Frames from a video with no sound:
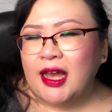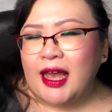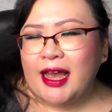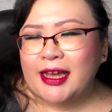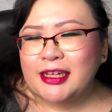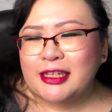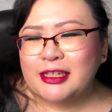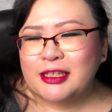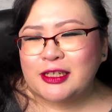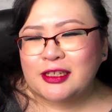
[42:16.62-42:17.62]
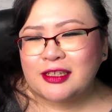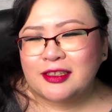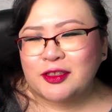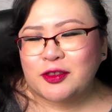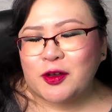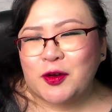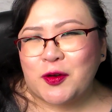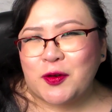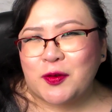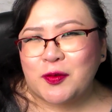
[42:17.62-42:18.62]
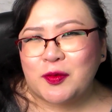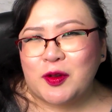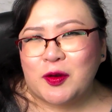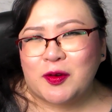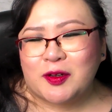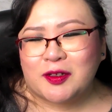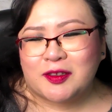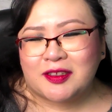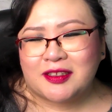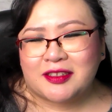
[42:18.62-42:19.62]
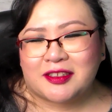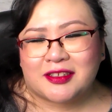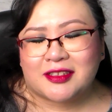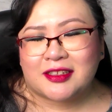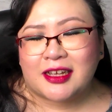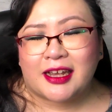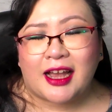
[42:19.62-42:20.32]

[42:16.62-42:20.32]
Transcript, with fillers: And so Noah is just like